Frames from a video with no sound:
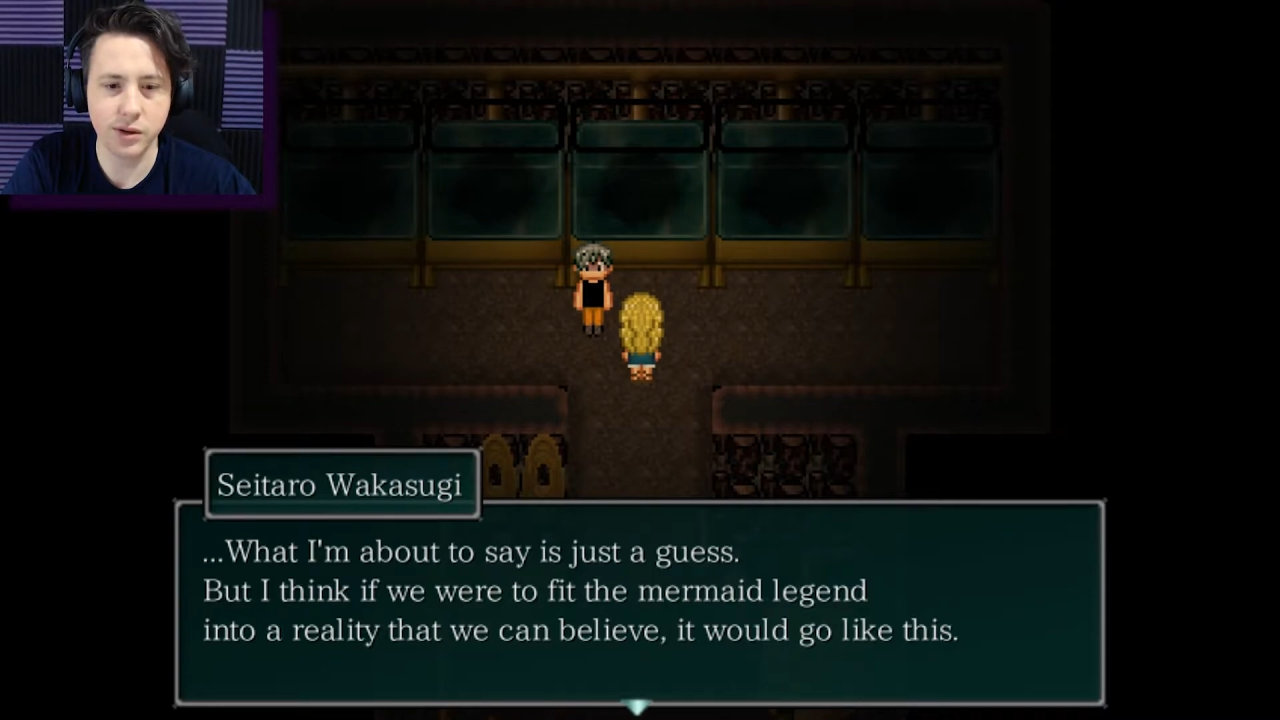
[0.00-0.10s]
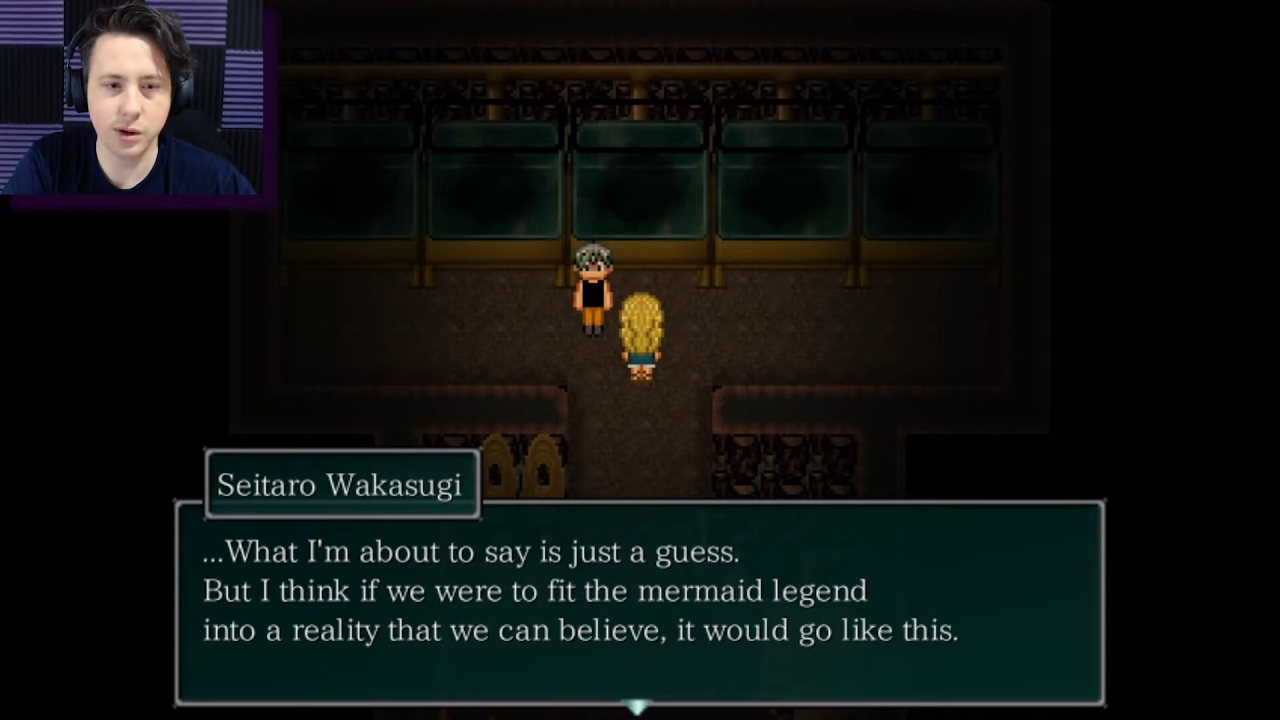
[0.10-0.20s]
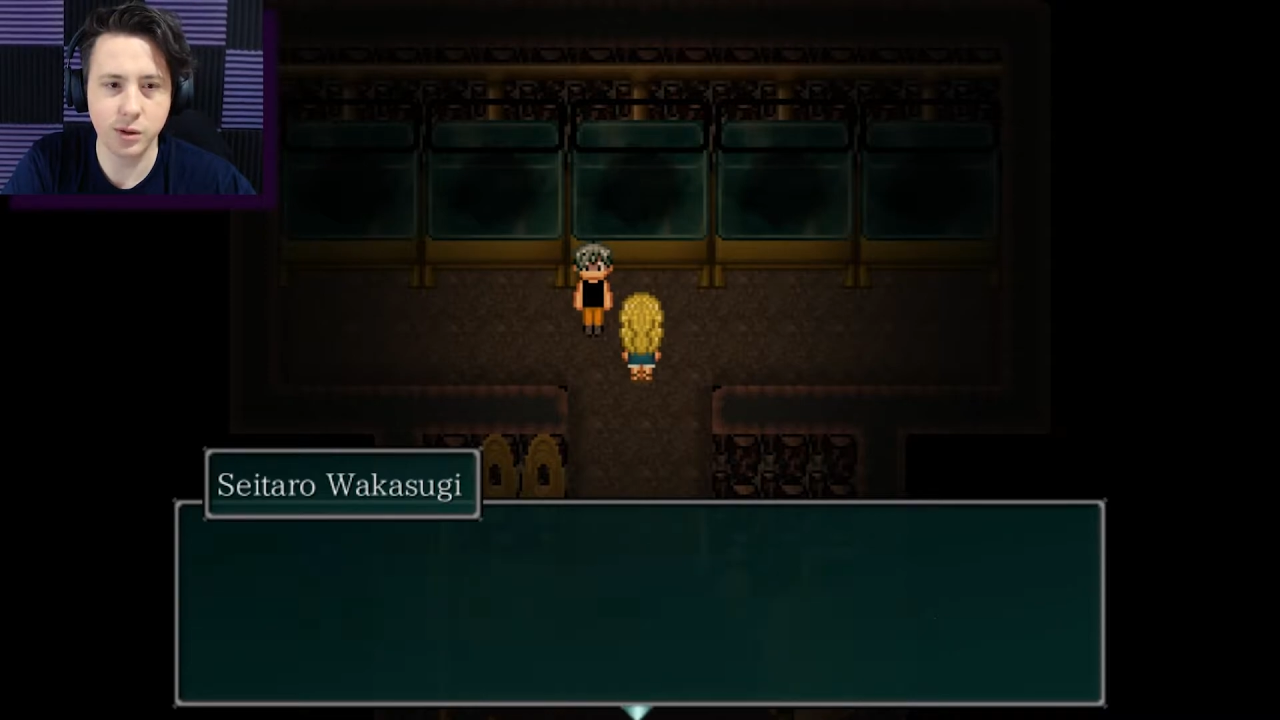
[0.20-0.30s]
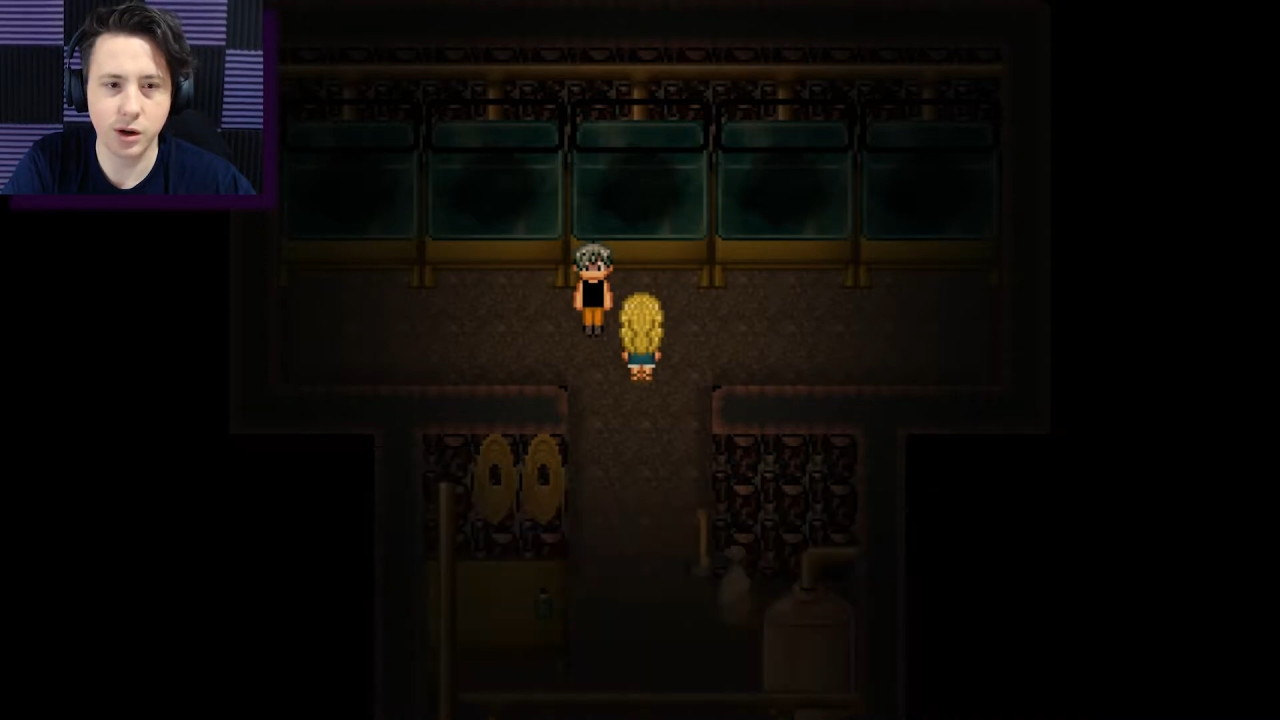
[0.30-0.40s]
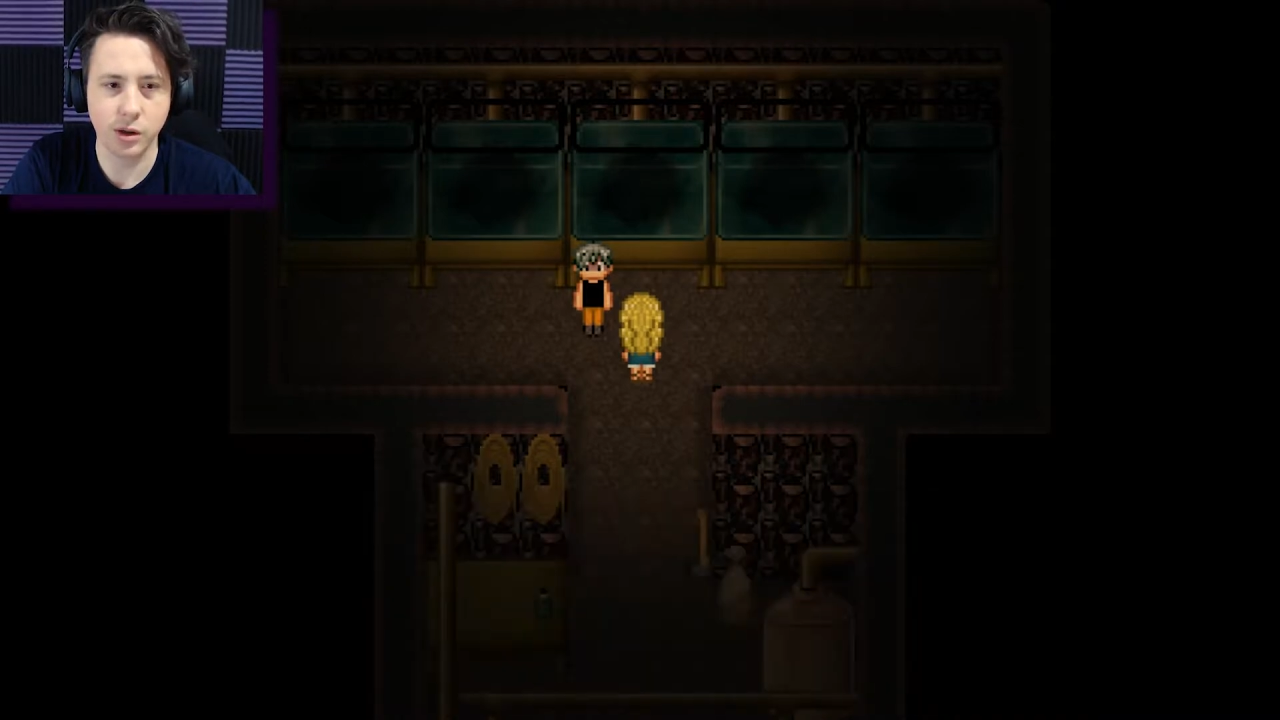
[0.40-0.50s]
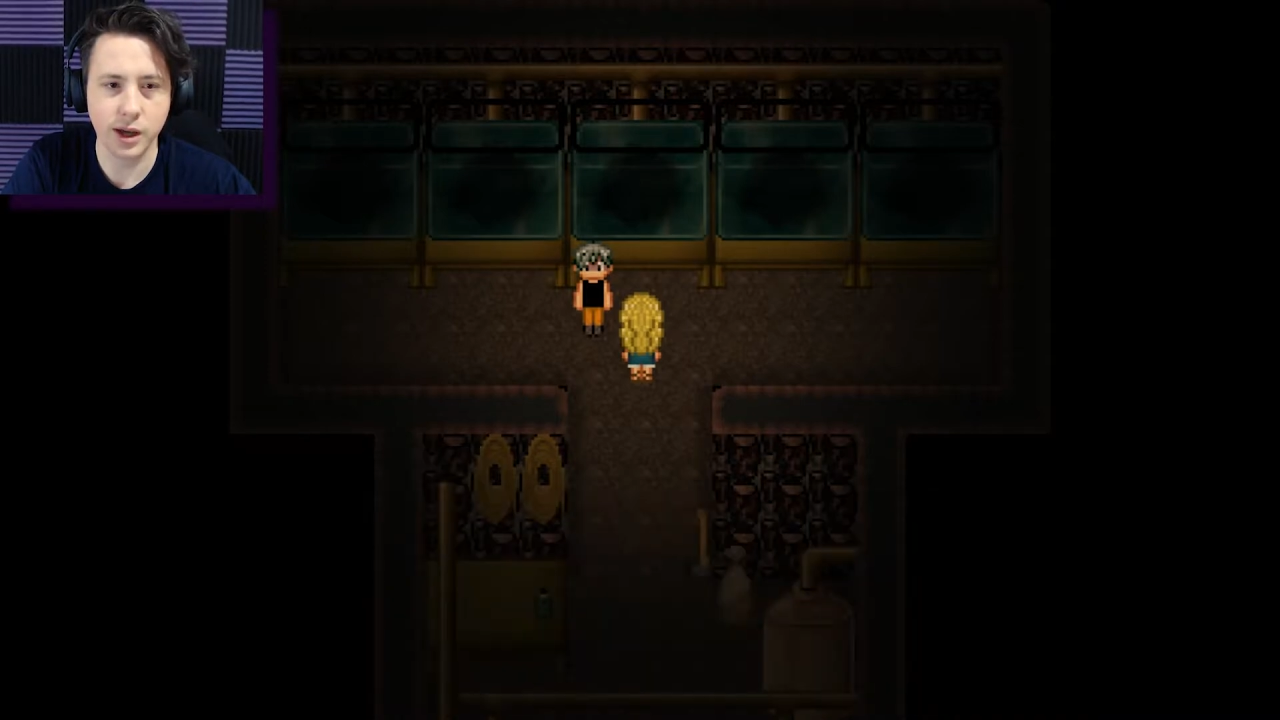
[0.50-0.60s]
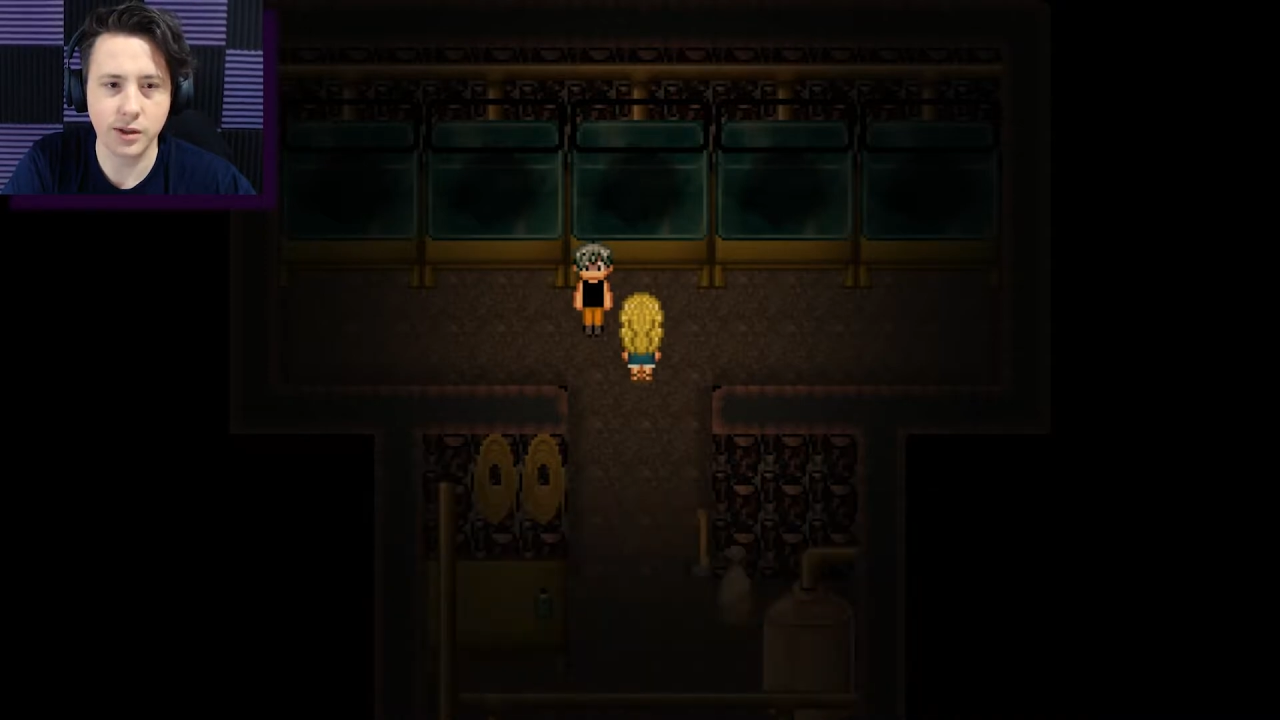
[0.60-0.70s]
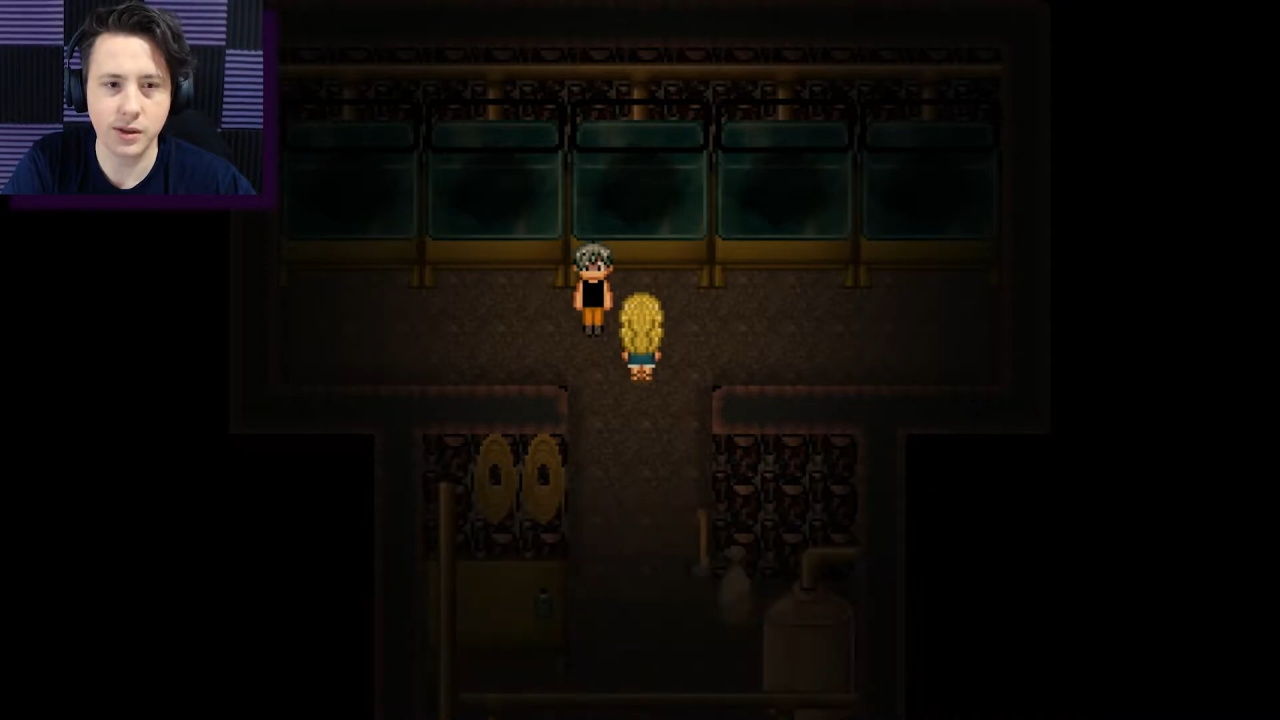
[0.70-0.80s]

it would go like